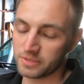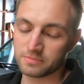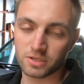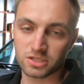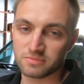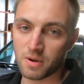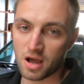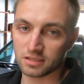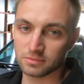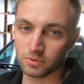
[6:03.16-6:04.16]
as much as
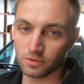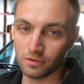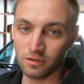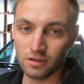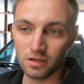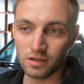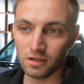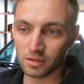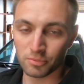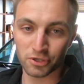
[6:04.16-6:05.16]
possible.
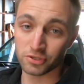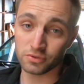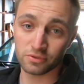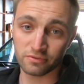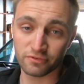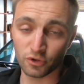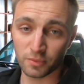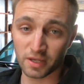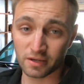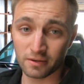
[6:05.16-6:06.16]
Pretty new to the
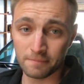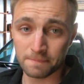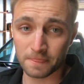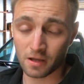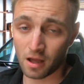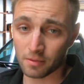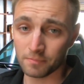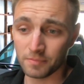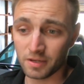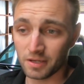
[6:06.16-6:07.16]
filming.
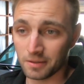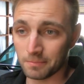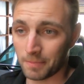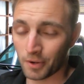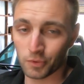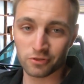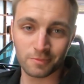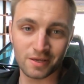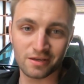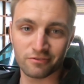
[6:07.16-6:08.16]
Bear with
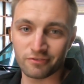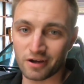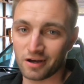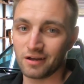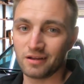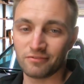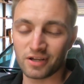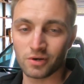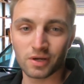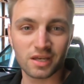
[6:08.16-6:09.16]
me if I
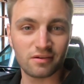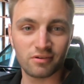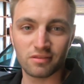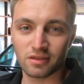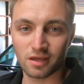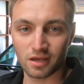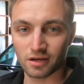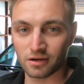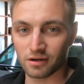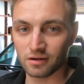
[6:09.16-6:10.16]
don't get everything
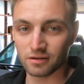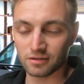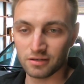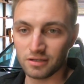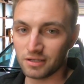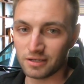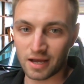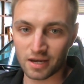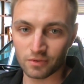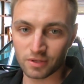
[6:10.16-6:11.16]
or
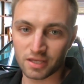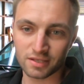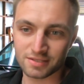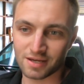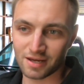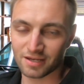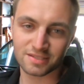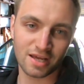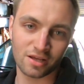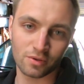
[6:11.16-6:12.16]
I don't get
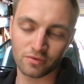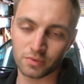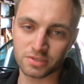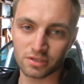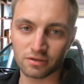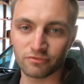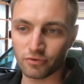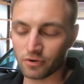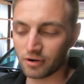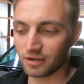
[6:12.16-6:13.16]
exactly what everyone's looking
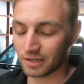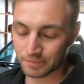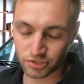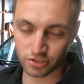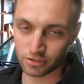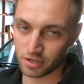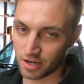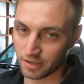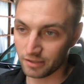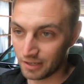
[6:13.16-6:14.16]
for. I'm
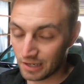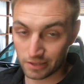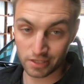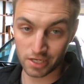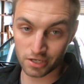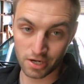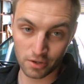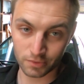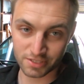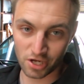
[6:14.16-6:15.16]
sure the
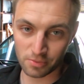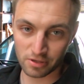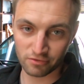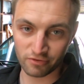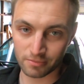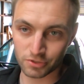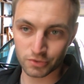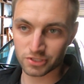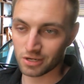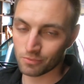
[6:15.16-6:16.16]
internet will tell me if I'm doing
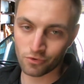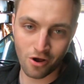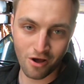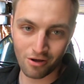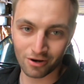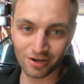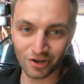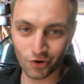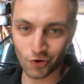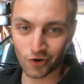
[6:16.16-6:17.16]
something wrong
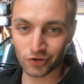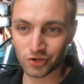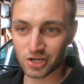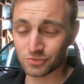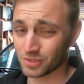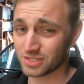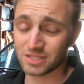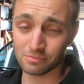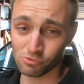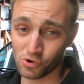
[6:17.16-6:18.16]
or you guys want to
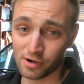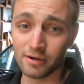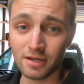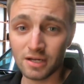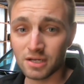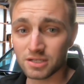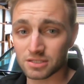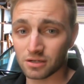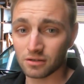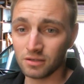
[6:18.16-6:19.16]
see more.
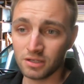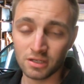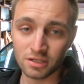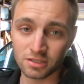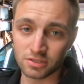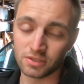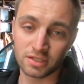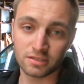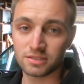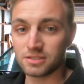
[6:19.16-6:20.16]
So tune
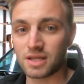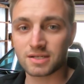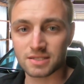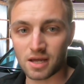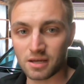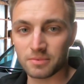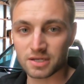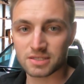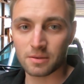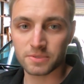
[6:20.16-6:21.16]
in next time,
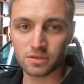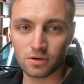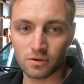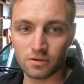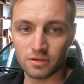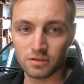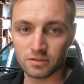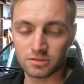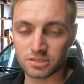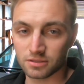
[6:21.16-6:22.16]
next episode.
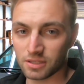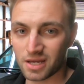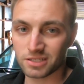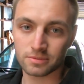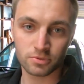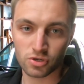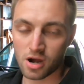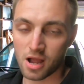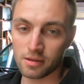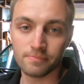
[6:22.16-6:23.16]
Like,
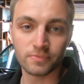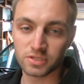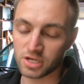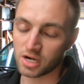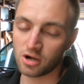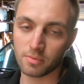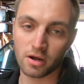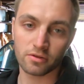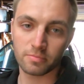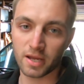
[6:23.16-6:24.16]
subscribe, check out my
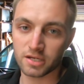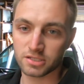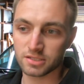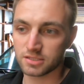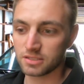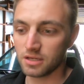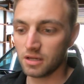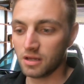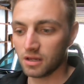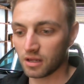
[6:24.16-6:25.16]
other pages,
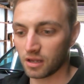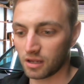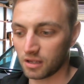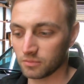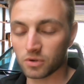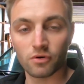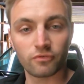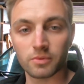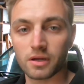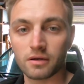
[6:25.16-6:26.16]
and we'll go
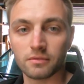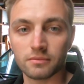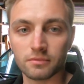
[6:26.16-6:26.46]
from there.